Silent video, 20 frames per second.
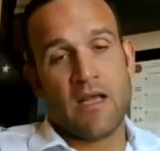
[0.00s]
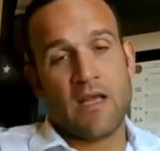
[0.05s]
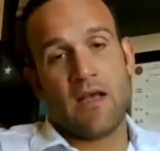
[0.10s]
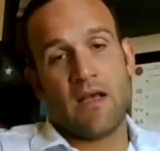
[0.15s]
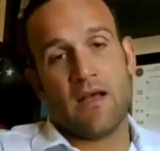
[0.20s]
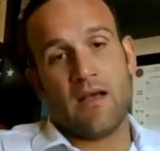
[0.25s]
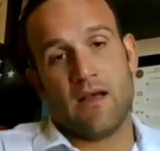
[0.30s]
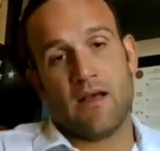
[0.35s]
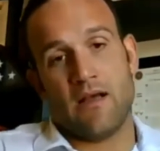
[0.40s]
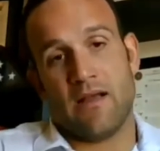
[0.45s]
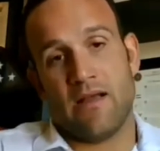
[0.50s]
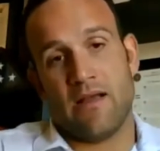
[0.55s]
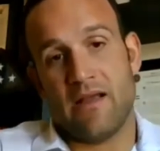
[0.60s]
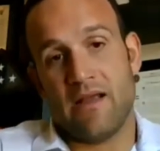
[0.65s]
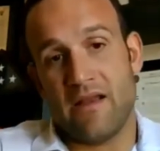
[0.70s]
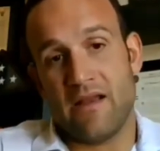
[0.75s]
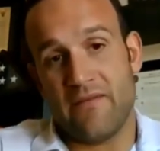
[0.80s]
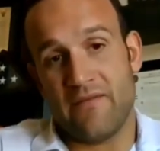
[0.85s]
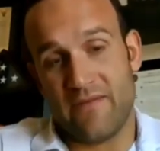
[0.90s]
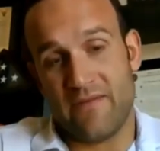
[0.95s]

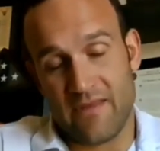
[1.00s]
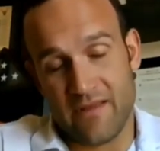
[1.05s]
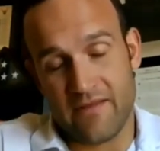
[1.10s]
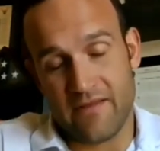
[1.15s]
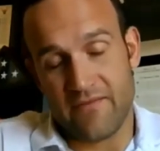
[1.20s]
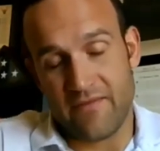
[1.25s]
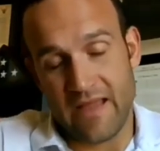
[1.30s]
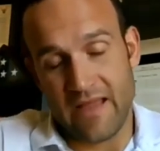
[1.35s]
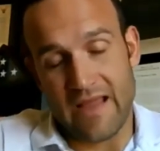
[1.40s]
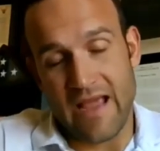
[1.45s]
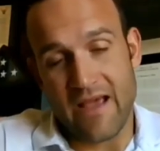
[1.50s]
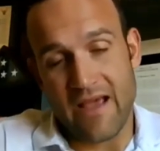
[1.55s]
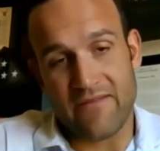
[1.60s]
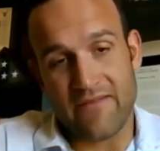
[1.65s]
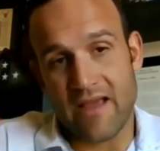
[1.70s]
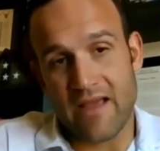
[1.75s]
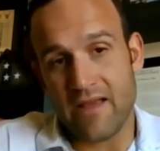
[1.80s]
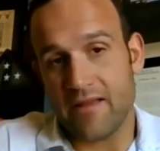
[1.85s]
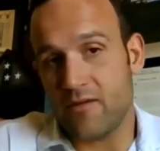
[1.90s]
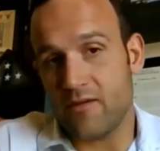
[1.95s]
And if they have that,